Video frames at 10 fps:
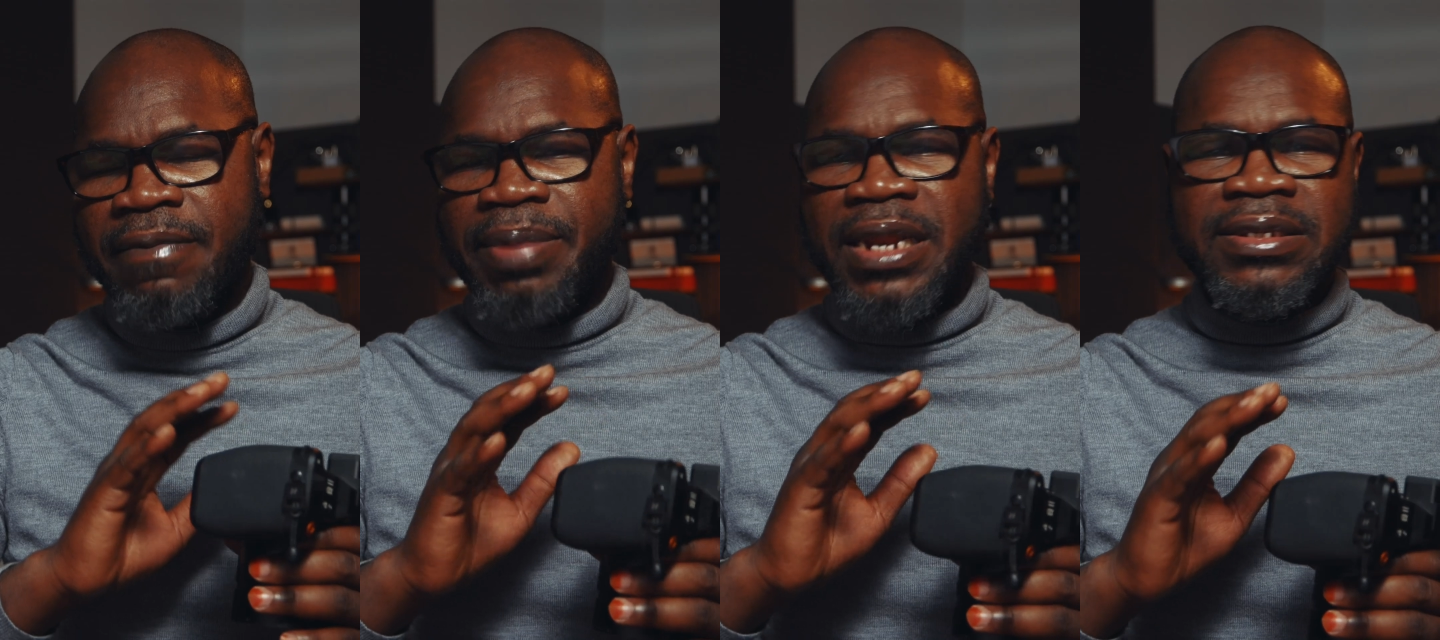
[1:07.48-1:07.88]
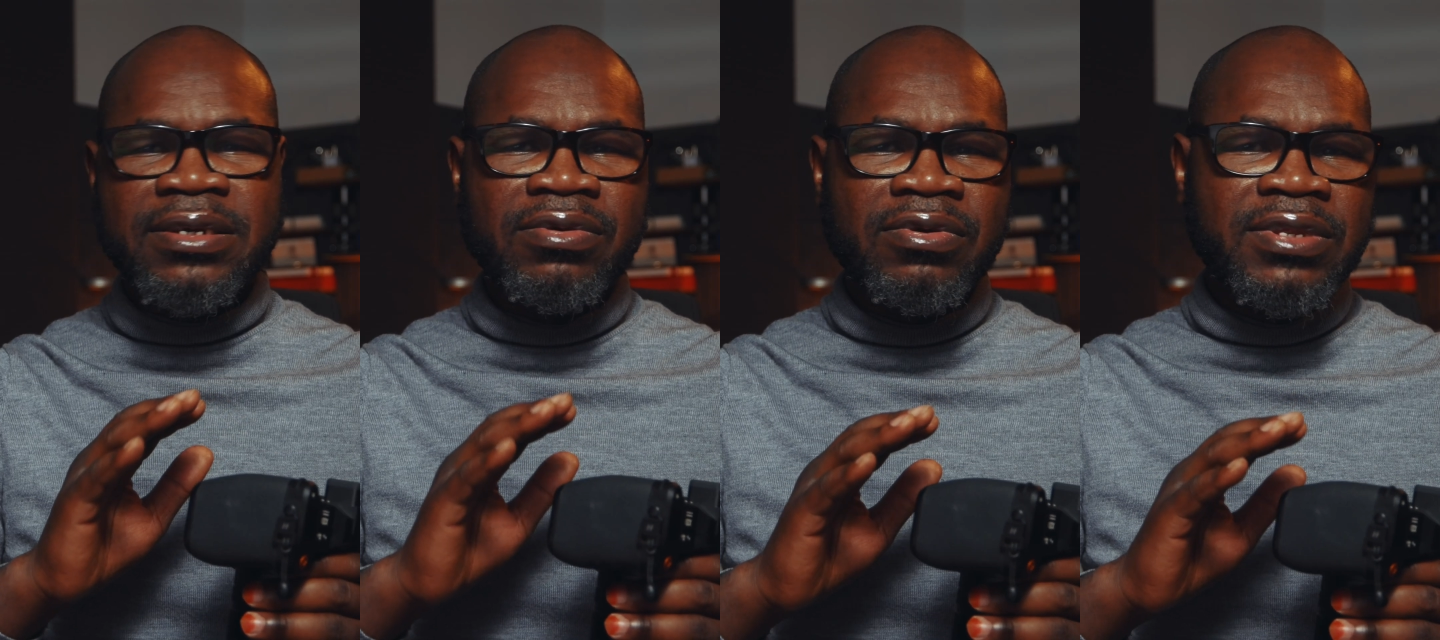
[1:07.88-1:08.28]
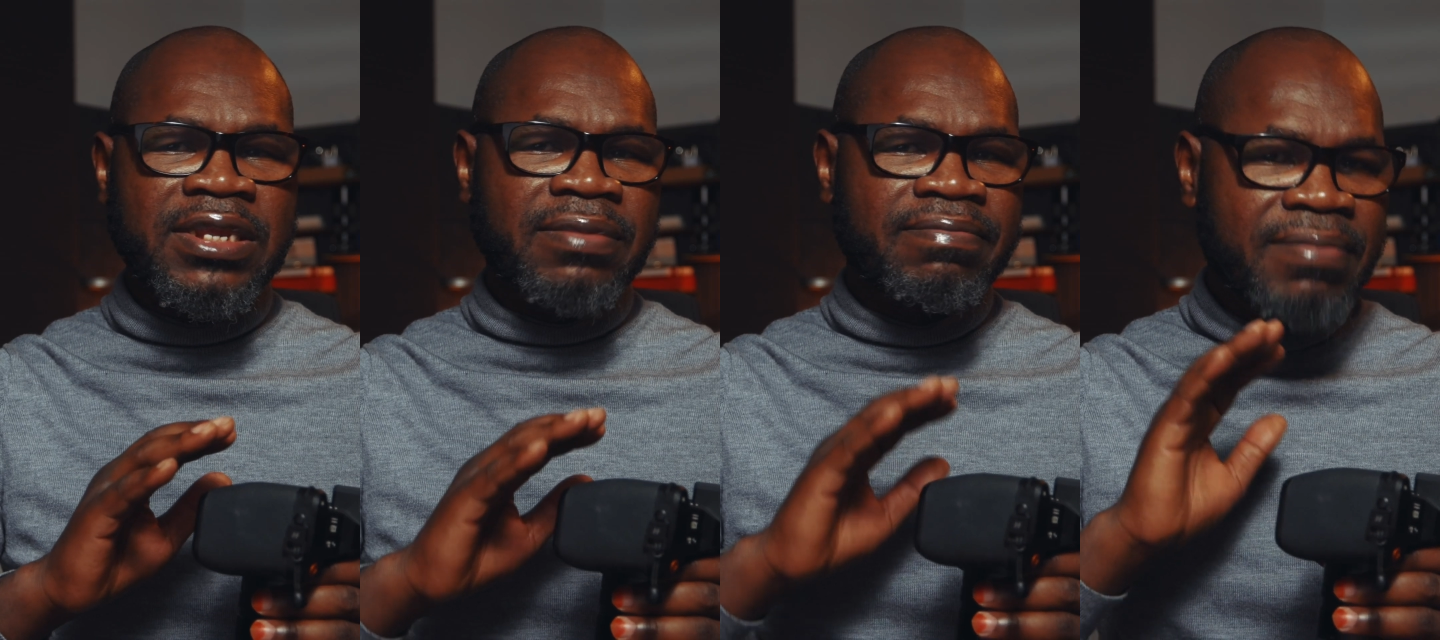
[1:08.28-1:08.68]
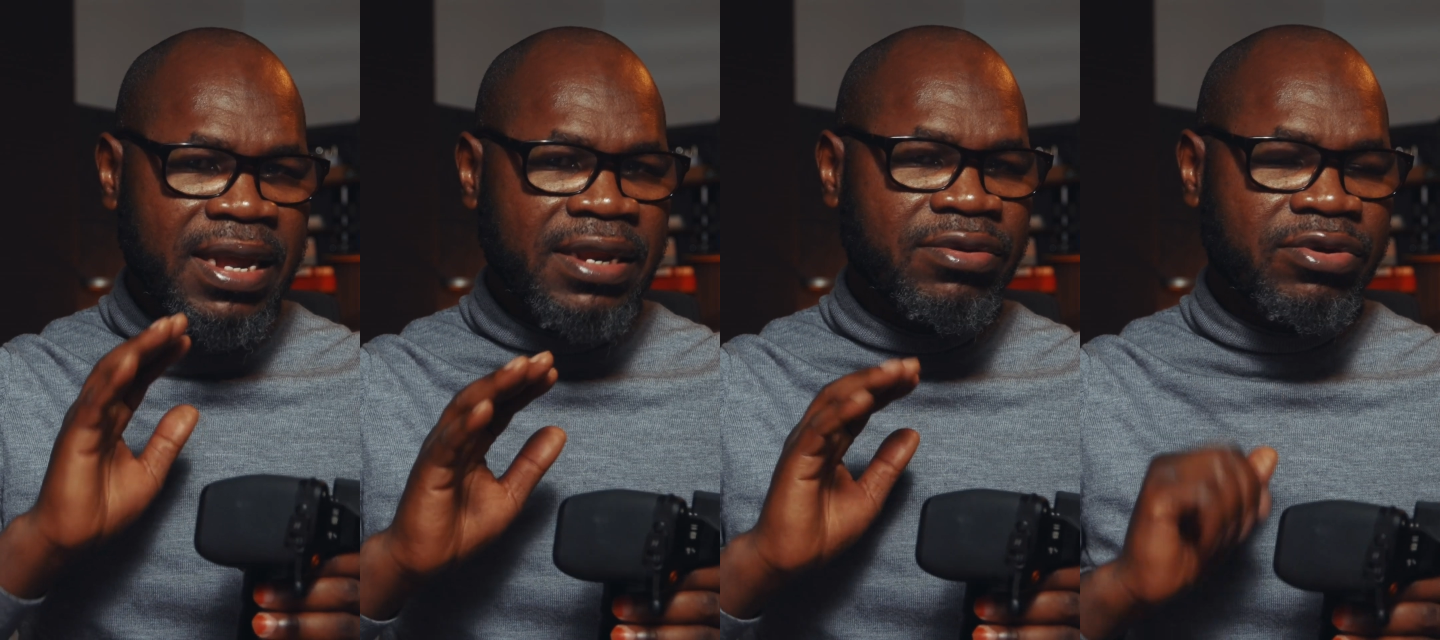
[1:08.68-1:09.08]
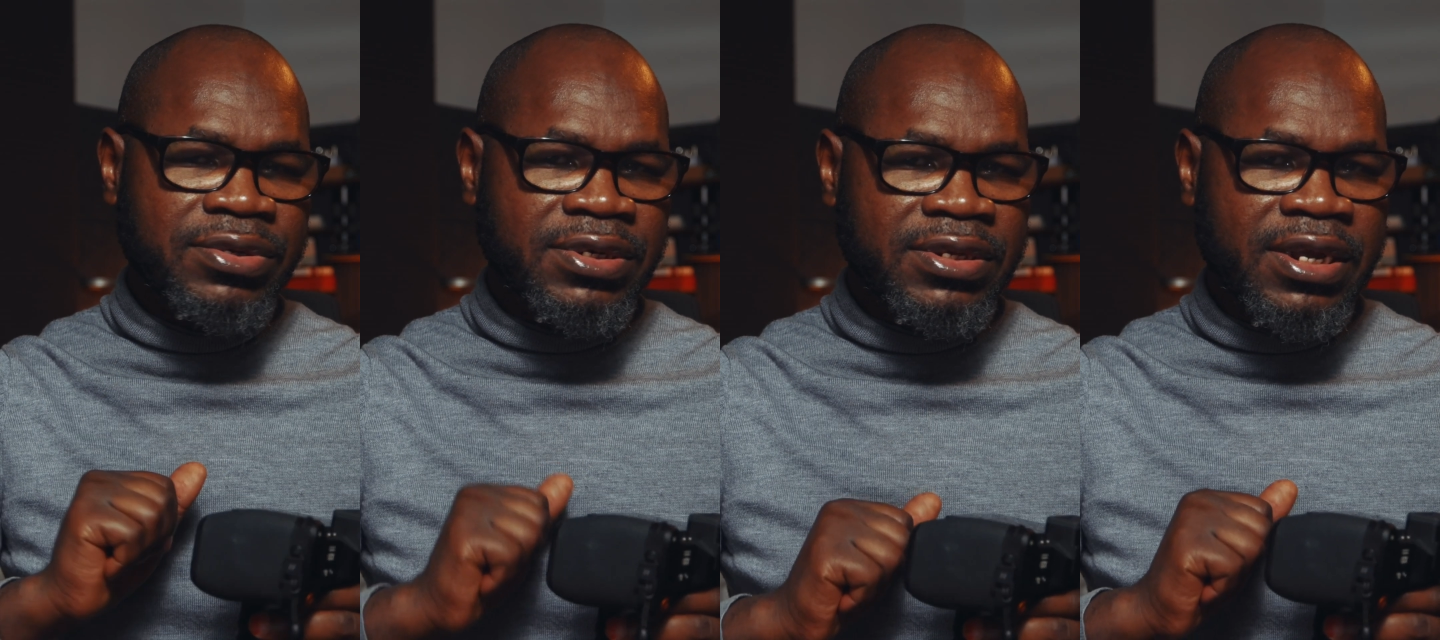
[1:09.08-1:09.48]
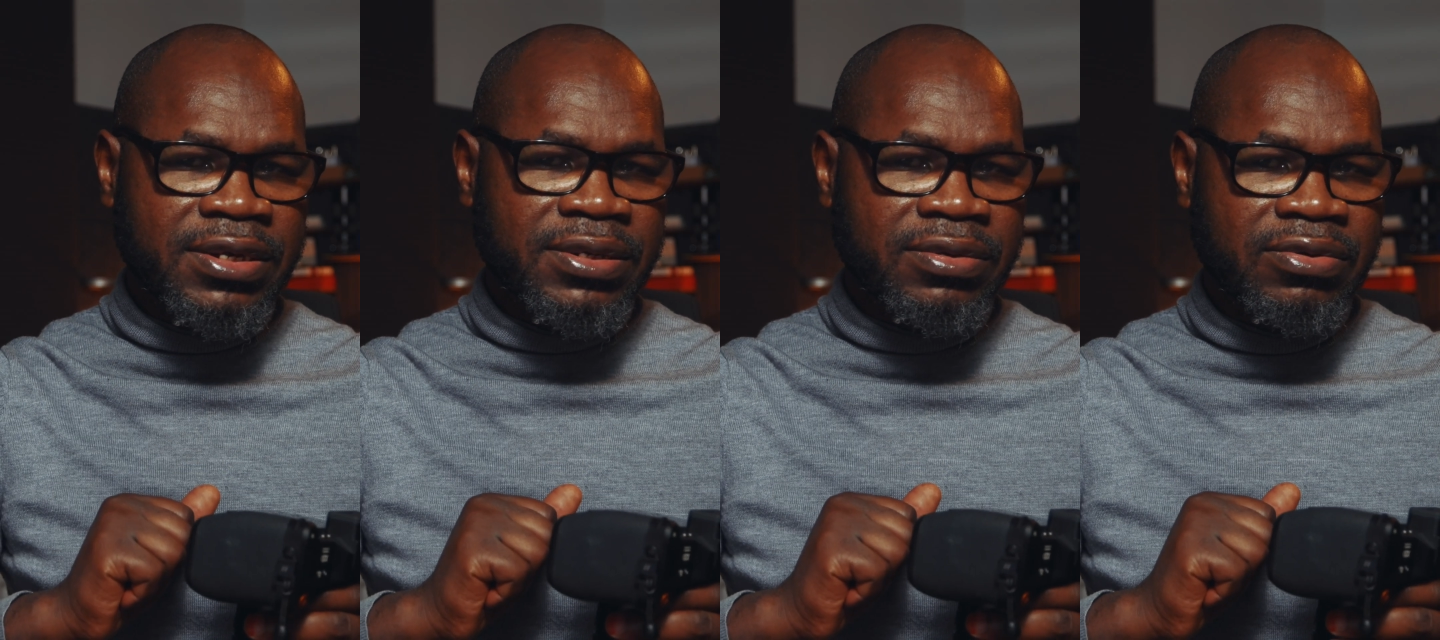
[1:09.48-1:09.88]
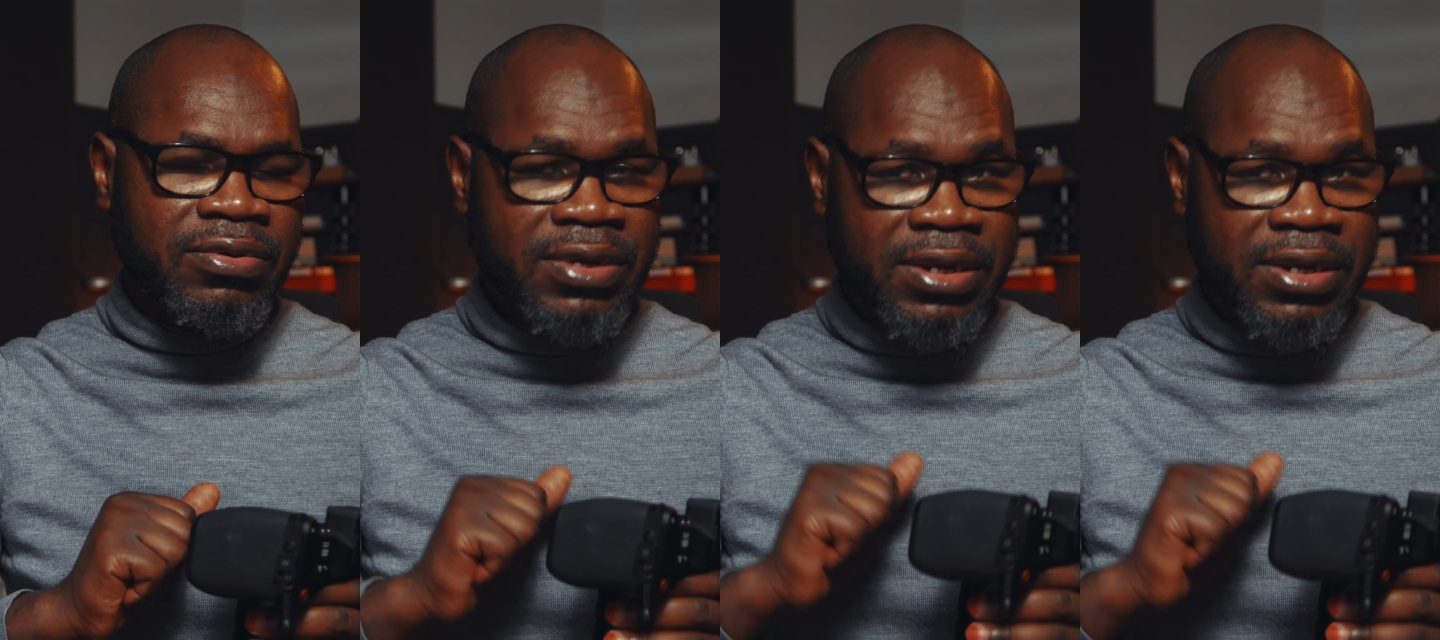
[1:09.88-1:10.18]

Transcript: plastic look that many noise reduction tools